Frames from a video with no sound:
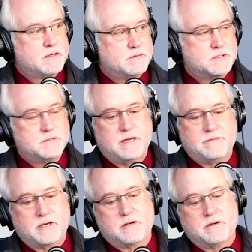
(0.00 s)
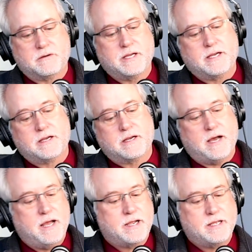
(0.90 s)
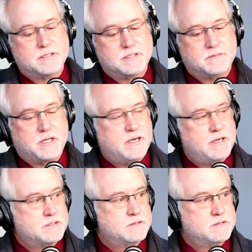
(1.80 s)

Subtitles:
We'll soon have canoeing, kayaking, zip lines.